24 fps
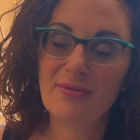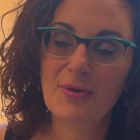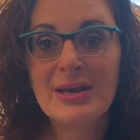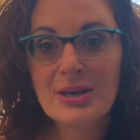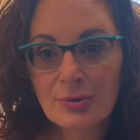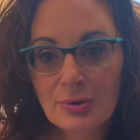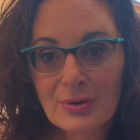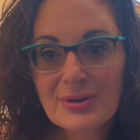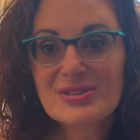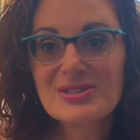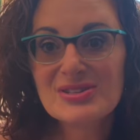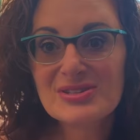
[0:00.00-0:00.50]

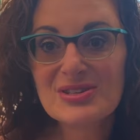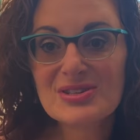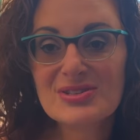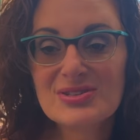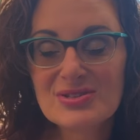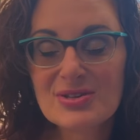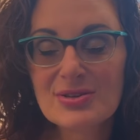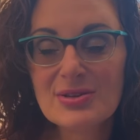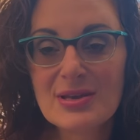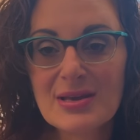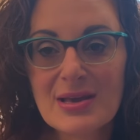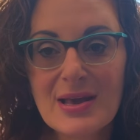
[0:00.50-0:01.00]
Here in
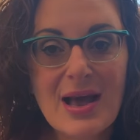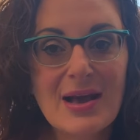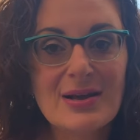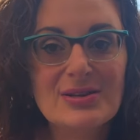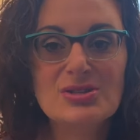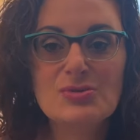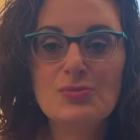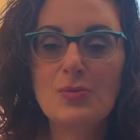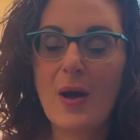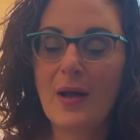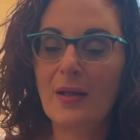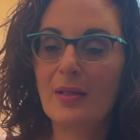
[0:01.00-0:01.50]
Sicily,
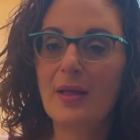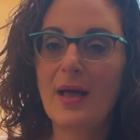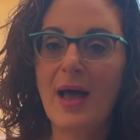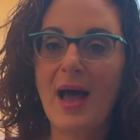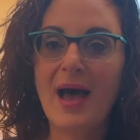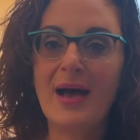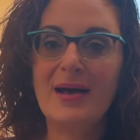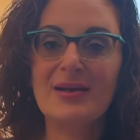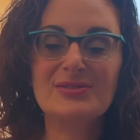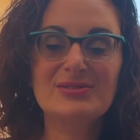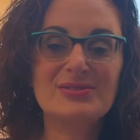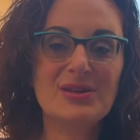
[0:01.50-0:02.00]
as well
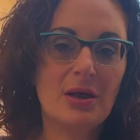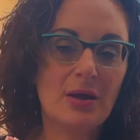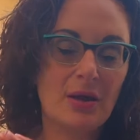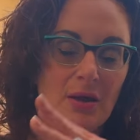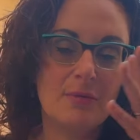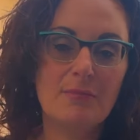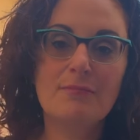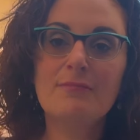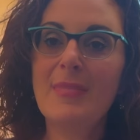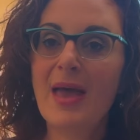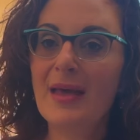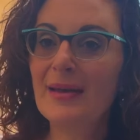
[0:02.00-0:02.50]
as
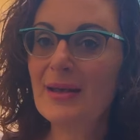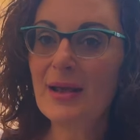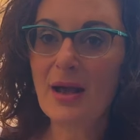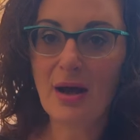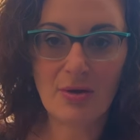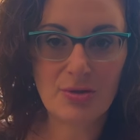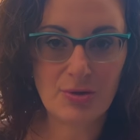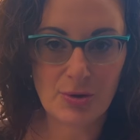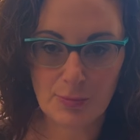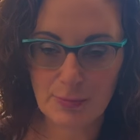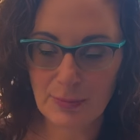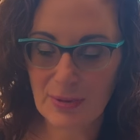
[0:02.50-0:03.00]
many
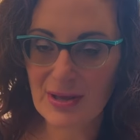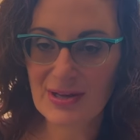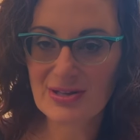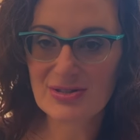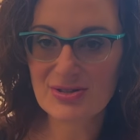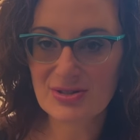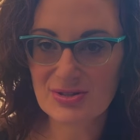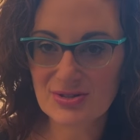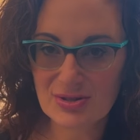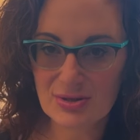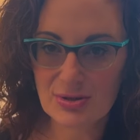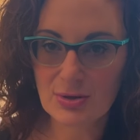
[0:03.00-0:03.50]
other
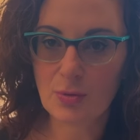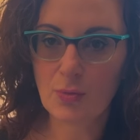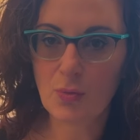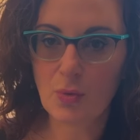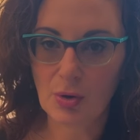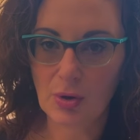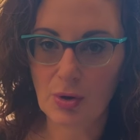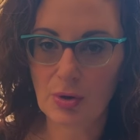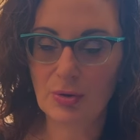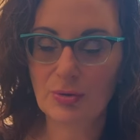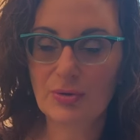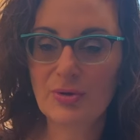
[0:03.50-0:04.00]
places in the
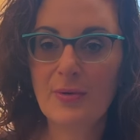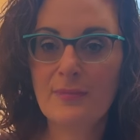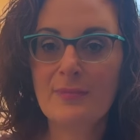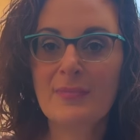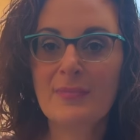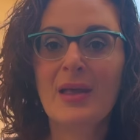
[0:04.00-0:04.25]
world,